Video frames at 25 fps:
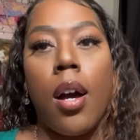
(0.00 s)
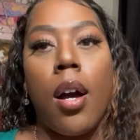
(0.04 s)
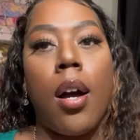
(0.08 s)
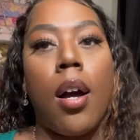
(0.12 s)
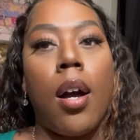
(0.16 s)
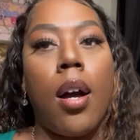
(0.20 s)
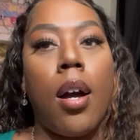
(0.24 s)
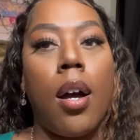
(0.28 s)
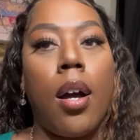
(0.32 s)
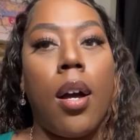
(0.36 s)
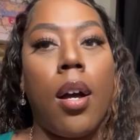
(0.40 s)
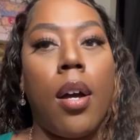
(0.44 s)

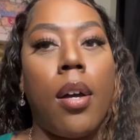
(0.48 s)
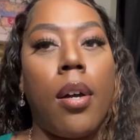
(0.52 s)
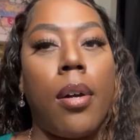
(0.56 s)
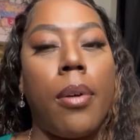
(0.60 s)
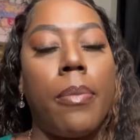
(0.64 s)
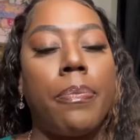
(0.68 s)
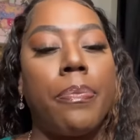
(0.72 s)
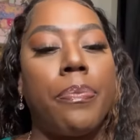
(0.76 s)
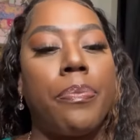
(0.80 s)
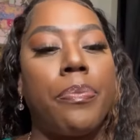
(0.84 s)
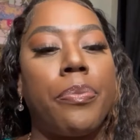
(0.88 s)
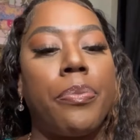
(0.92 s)

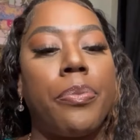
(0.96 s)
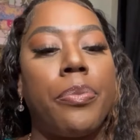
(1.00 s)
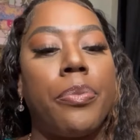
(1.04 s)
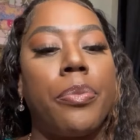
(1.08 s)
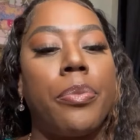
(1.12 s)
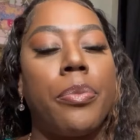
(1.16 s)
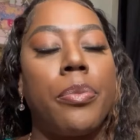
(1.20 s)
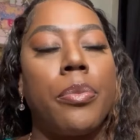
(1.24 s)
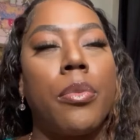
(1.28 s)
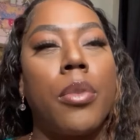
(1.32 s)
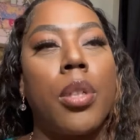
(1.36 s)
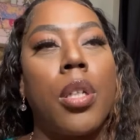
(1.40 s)
I
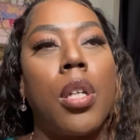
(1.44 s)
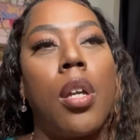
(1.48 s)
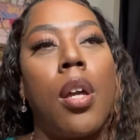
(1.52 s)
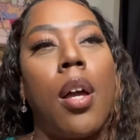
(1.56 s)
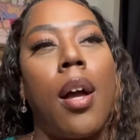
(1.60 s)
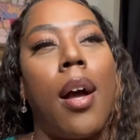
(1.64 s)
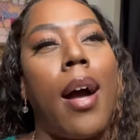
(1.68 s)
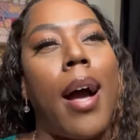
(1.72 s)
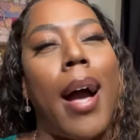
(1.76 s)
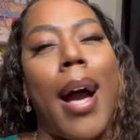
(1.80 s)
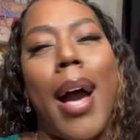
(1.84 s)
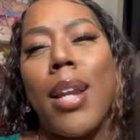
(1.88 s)

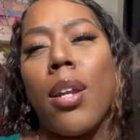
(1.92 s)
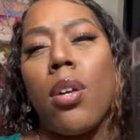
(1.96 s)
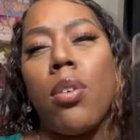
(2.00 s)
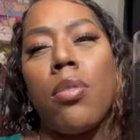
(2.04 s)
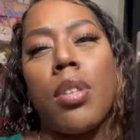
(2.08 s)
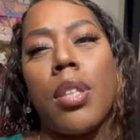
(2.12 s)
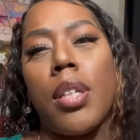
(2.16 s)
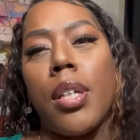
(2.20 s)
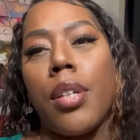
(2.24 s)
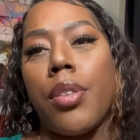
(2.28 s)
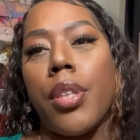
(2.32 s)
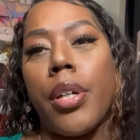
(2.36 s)

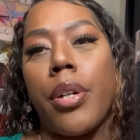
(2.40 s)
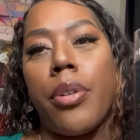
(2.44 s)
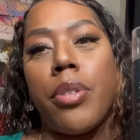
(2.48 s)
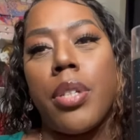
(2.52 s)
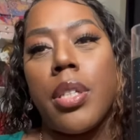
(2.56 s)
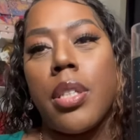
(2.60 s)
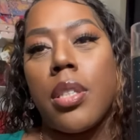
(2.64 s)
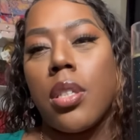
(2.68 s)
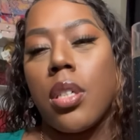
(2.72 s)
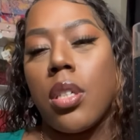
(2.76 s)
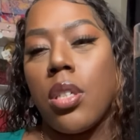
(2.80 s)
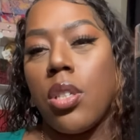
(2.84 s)
don't think they're
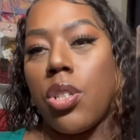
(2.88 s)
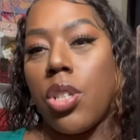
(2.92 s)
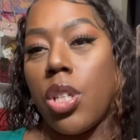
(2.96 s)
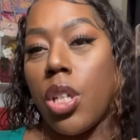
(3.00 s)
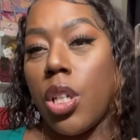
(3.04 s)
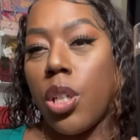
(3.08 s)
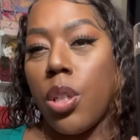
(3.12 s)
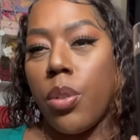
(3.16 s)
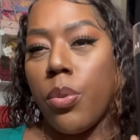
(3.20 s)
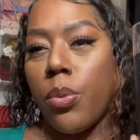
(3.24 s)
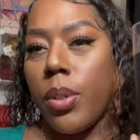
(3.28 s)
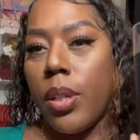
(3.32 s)

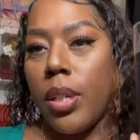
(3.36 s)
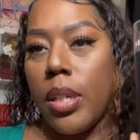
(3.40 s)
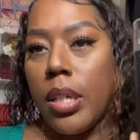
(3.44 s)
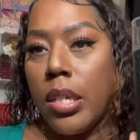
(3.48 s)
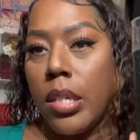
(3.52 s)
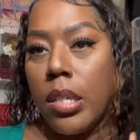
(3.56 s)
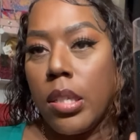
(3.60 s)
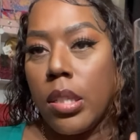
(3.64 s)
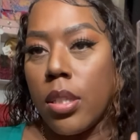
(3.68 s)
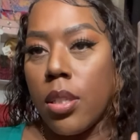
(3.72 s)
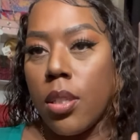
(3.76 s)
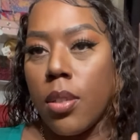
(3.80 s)
discontinuing
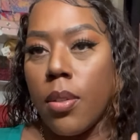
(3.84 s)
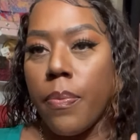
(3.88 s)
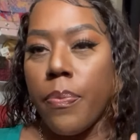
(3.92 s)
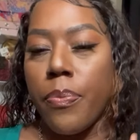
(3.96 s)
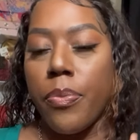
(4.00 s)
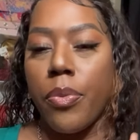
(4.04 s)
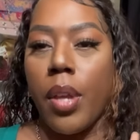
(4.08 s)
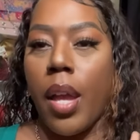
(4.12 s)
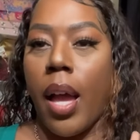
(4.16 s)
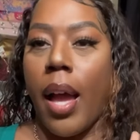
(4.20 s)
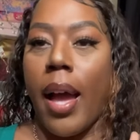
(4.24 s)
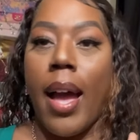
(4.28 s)
this.
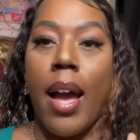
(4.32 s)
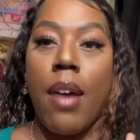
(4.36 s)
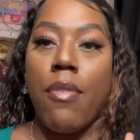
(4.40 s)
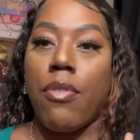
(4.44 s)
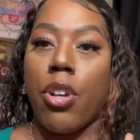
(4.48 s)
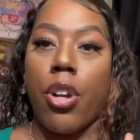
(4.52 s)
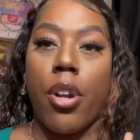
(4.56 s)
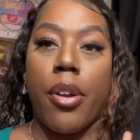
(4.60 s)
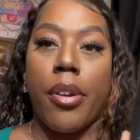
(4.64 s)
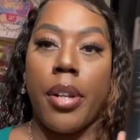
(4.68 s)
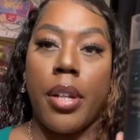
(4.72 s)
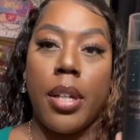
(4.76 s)
I
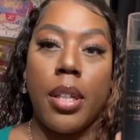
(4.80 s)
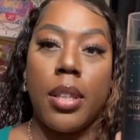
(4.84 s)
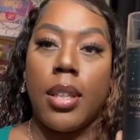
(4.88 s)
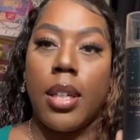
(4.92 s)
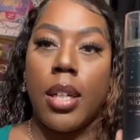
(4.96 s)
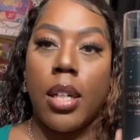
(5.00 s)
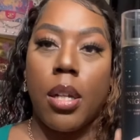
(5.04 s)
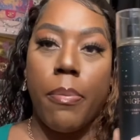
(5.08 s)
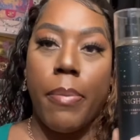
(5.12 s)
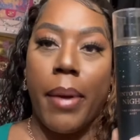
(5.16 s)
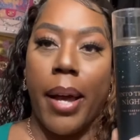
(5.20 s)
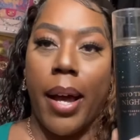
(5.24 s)
haven't heard
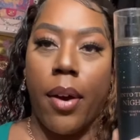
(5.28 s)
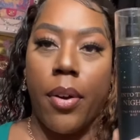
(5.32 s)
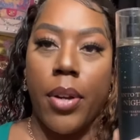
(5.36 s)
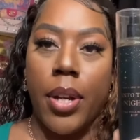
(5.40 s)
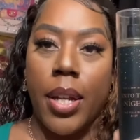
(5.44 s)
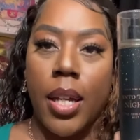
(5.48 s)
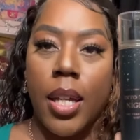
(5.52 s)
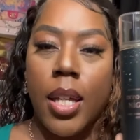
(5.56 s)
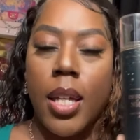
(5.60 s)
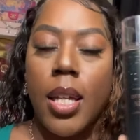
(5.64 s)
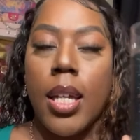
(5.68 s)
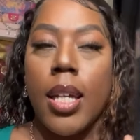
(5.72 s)
anything about
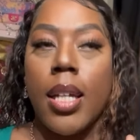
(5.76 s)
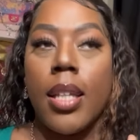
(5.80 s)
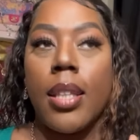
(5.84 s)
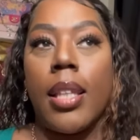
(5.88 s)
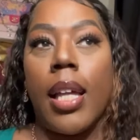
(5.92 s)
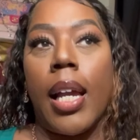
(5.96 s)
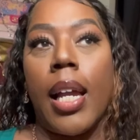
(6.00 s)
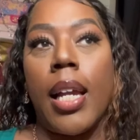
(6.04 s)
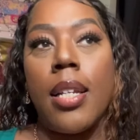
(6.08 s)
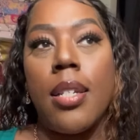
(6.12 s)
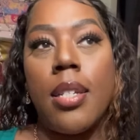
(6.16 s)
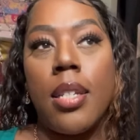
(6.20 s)
it.
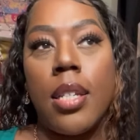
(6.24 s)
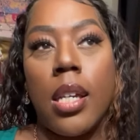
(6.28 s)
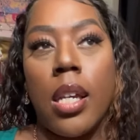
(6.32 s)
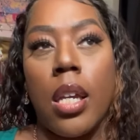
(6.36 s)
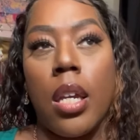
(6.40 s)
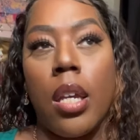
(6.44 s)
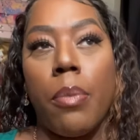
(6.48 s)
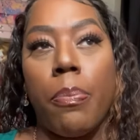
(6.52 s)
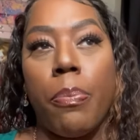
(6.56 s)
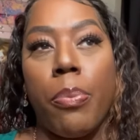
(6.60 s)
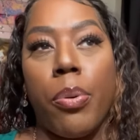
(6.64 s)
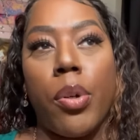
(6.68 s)
They
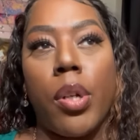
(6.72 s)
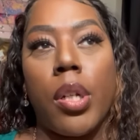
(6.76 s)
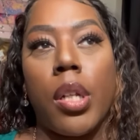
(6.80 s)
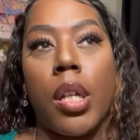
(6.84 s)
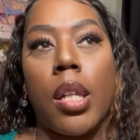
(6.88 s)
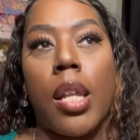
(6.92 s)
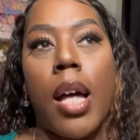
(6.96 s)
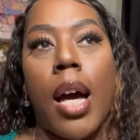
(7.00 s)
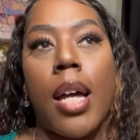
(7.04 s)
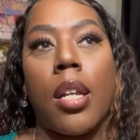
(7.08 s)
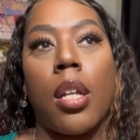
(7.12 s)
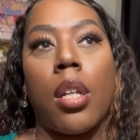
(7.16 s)
did put a
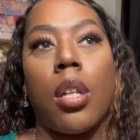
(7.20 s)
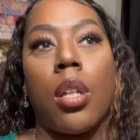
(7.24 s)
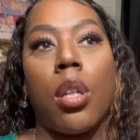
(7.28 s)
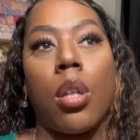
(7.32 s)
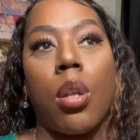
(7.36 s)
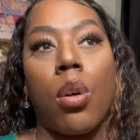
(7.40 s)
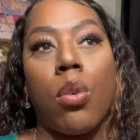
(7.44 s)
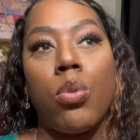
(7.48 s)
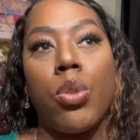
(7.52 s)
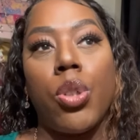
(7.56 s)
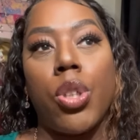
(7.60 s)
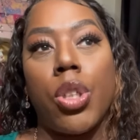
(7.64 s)
lot of
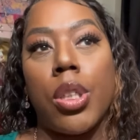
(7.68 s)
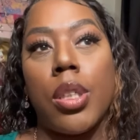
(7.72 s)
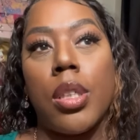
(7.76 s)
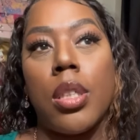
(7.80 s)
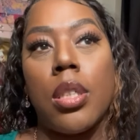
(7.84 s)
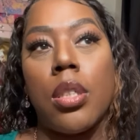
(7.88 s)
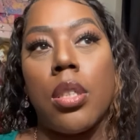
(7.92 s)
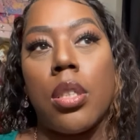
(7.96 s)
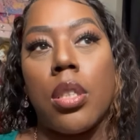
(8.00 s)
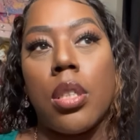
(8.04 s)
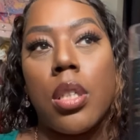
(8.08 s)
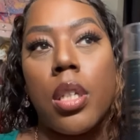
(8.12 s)

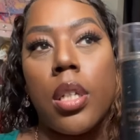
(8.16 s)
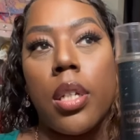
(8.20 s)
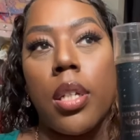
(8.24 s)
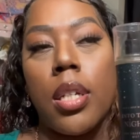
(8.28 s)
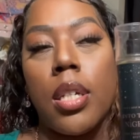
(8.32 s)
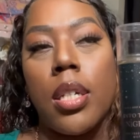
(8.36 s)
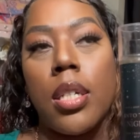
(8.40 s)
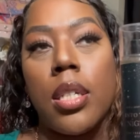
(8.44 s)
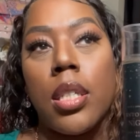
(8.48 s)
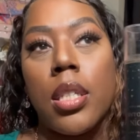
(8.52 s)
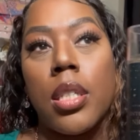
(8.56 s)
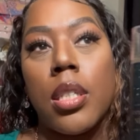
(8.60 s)
lotions to
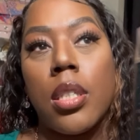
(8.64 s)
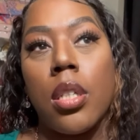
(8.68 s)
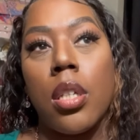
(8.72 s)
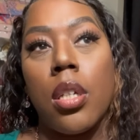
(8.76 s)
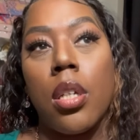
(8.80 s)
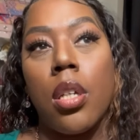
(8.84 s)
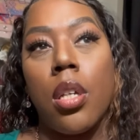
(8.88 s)
this